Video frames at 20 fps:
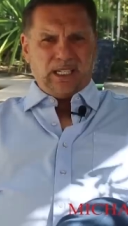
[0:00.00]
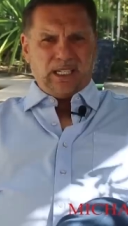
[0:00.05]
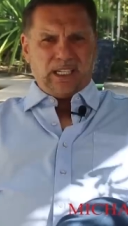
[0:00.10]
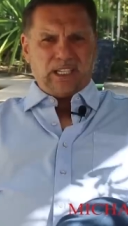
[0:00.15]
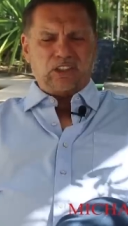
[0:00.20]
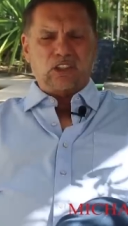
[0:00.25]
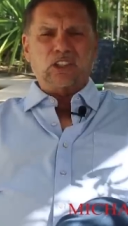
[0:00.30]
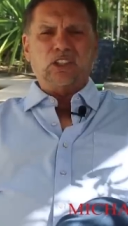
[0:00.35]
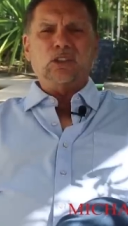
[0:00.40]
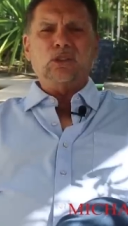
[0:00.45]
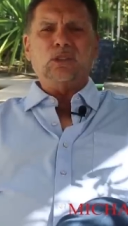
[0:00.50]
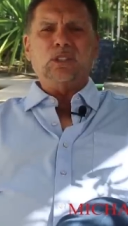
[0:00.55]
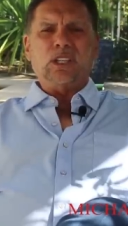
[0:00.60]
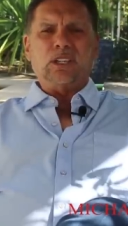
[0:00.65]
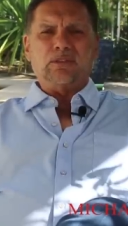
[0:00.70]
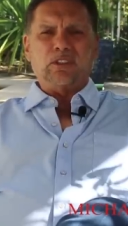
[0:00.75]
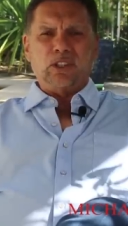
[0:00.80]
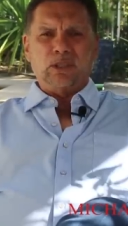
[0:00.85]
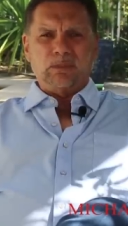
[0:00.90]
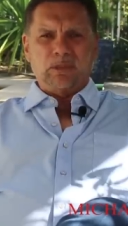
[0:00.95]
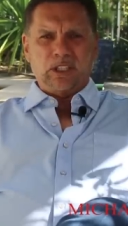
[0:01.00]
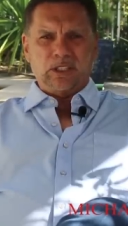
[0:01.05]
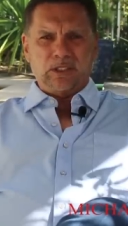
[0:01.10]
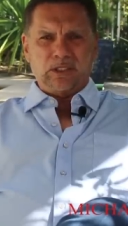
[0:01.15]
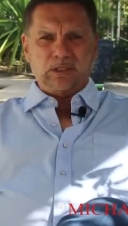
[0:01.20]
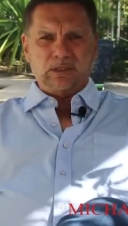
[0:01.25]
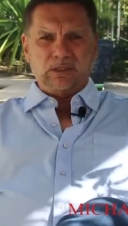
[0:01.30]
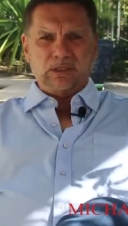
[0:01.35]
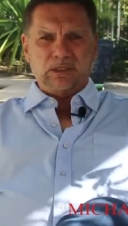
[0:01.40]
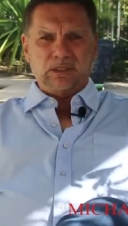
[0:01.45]
I said, do you love your
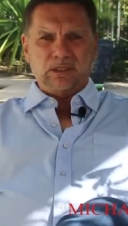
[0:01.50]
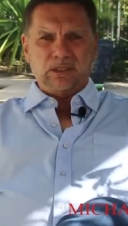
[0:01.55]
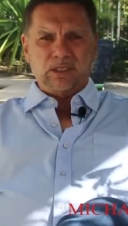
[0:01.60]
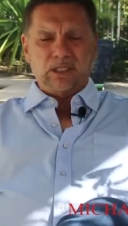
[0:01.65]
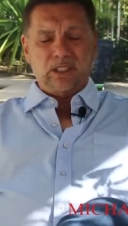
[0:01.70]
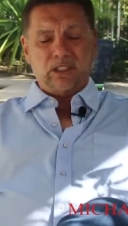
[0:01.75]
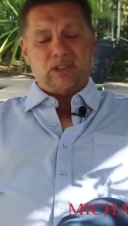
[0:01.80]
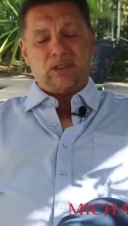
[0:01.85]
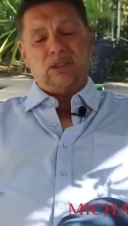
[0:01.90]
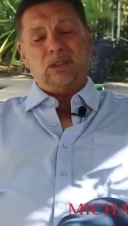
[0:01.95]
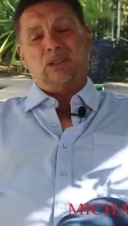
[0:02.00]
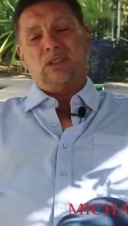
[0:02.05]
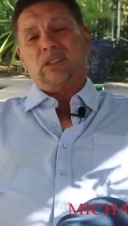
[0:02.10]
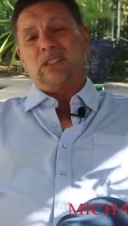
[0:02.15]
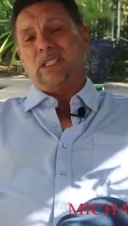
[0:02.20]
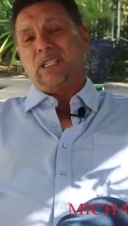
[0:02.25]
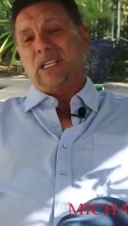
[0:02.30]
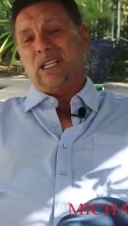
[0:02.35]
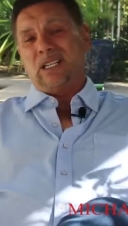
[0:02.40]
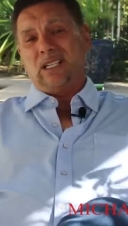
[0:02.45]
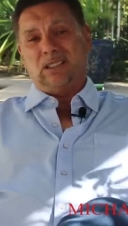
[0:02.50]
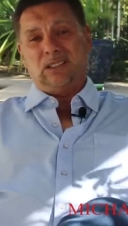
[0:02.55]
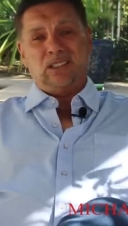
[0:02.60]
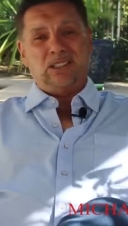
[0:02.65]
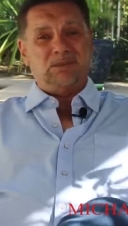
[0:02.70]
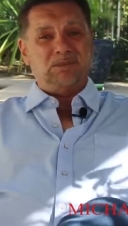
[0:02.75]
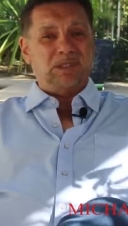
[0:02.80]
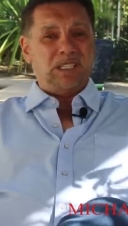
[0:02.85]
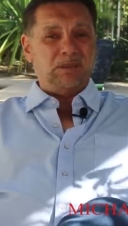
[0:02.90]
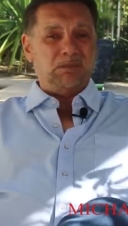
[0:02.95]
mother? He said, oh, yeah, I
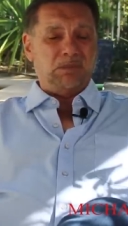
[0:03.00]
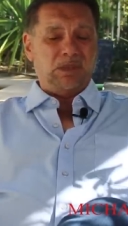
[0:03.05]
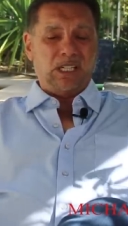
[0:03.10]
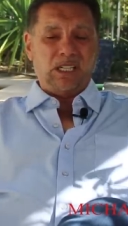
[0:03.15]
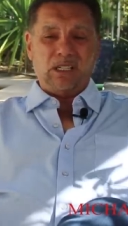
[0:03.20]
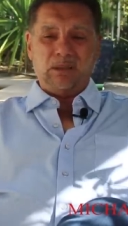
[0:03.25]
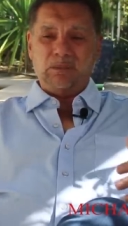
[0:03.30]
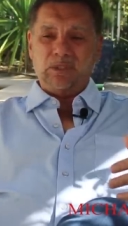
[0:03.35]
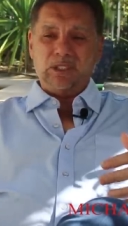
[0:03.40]
love my mom.